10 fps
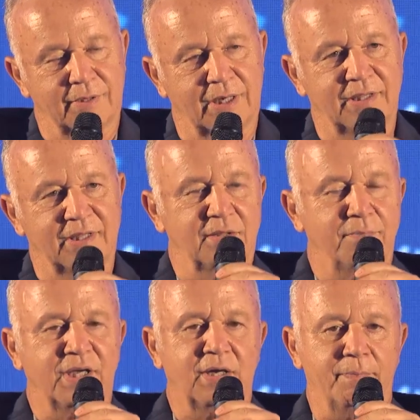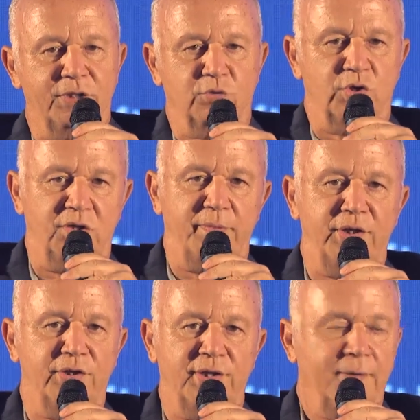and then the big companies wanted to be
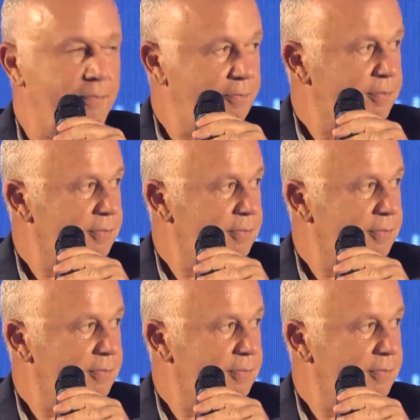near them.